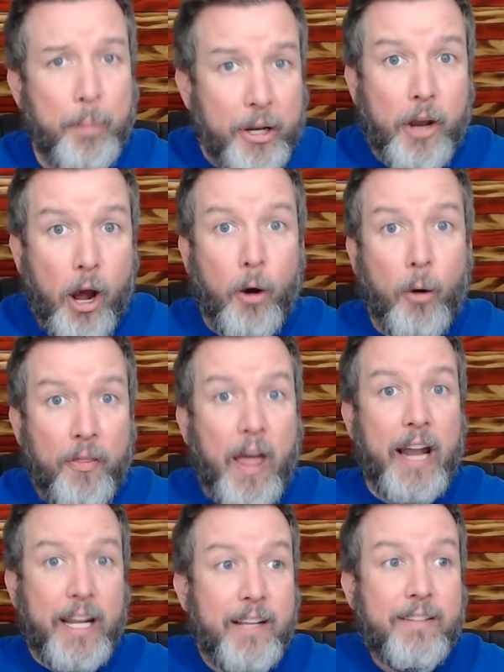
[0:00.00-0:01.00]
but no,
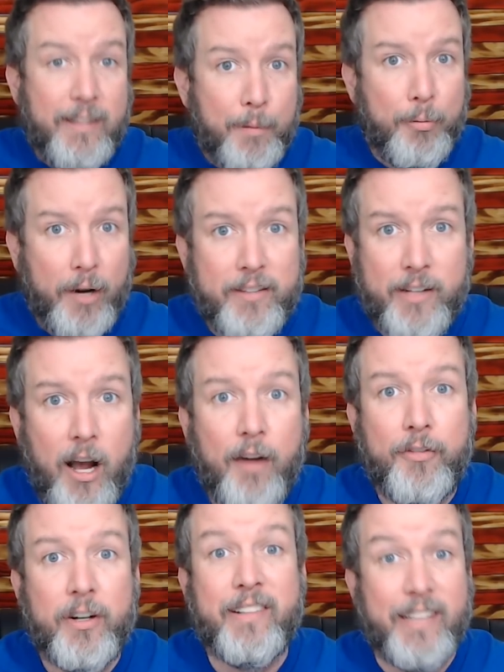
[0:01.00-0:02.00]
that is the press
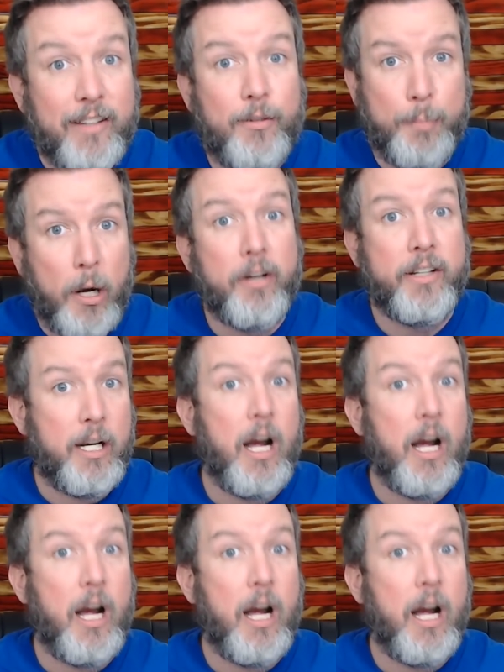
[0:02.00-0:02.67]
conference that sparked the